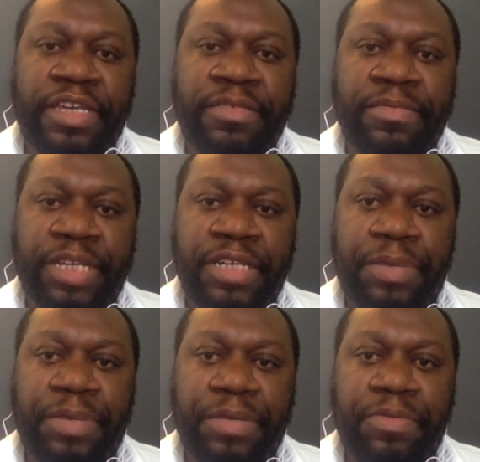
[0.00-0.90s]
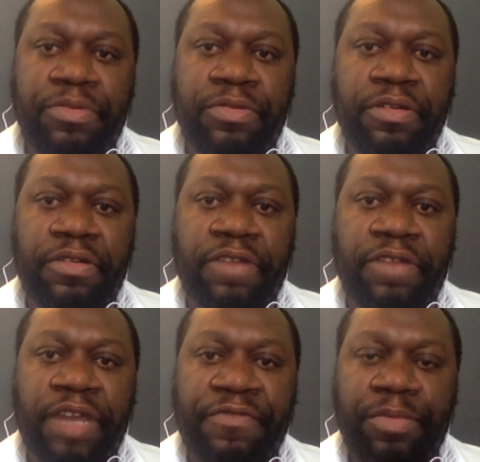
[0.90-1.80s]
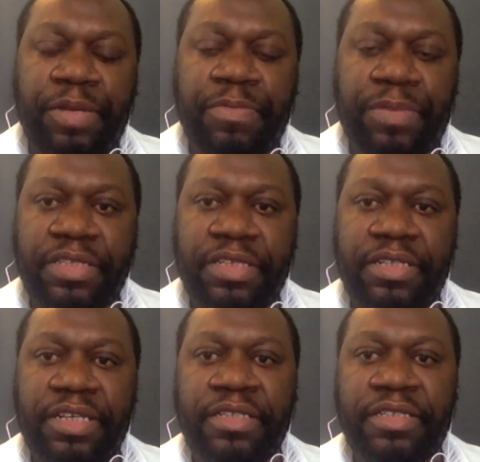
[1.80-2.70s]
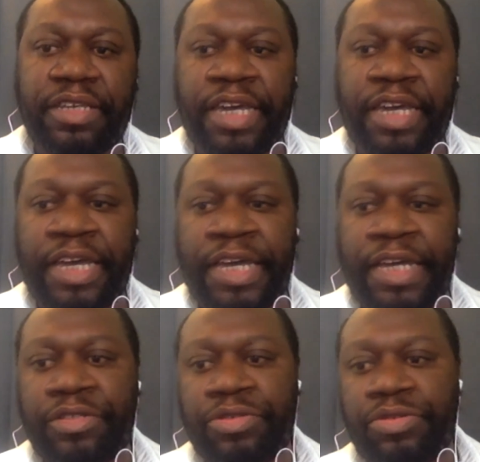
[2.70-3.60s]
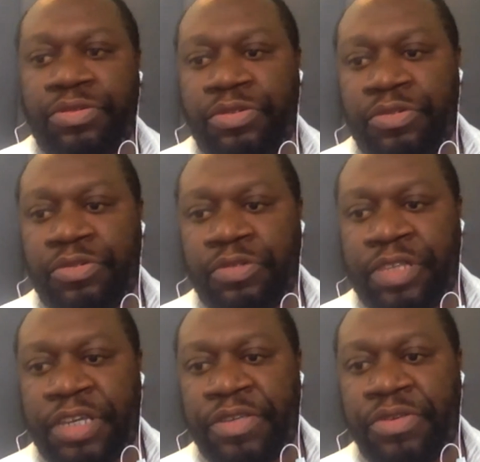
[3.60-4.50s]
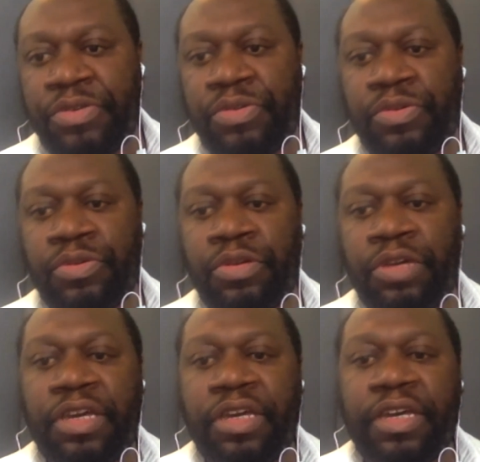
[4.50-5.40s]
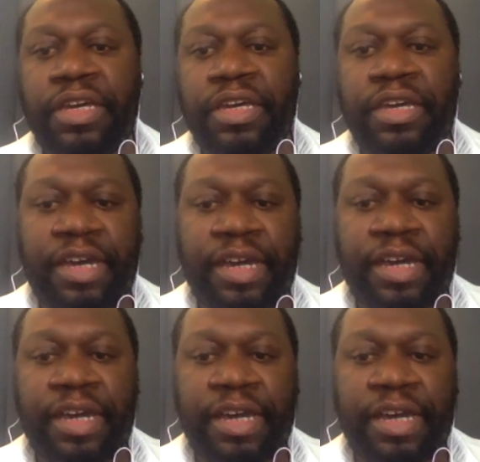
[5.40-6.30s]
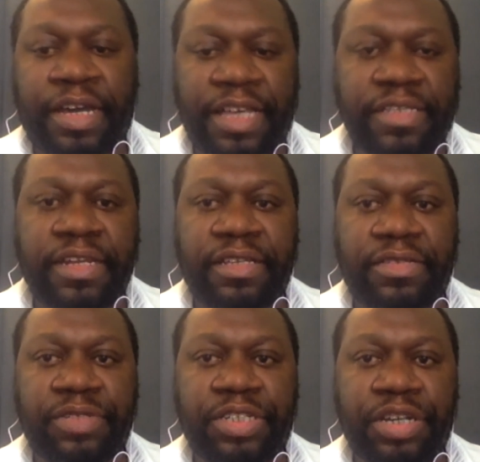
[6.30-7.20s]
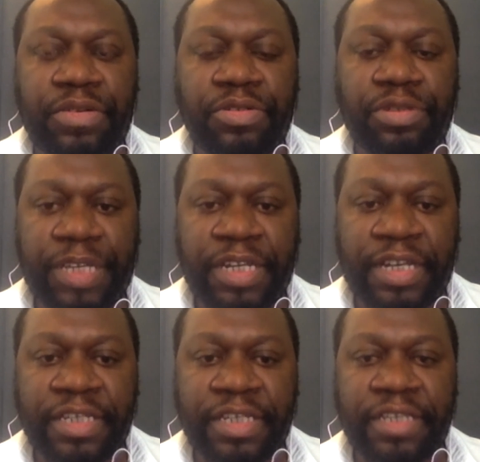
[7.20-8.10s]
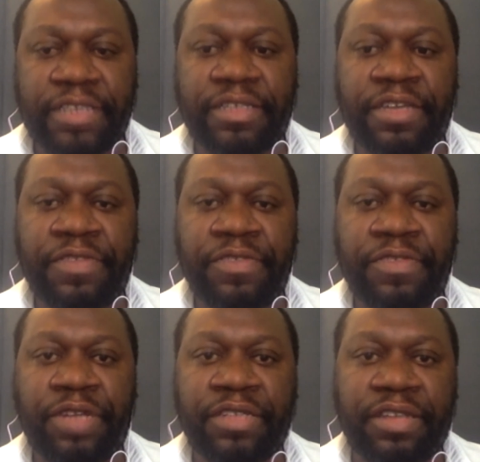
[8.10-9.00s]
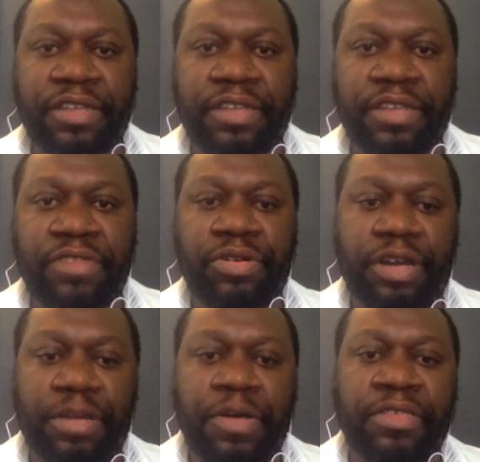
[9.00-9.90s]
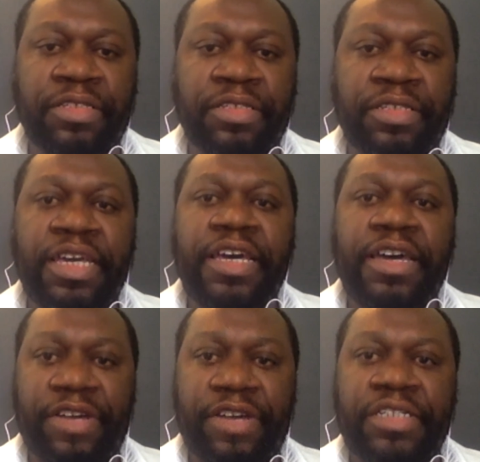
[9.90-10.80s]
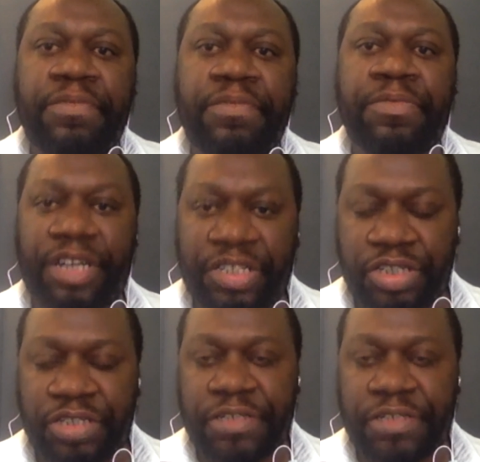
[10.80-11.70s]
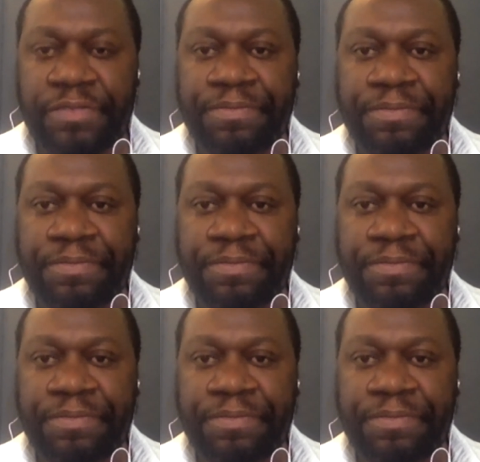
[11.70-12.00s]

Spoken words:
I think it's good that as many people, right from the president to the new councillors which are going to be elected, everyone is now talking about red tape reduction.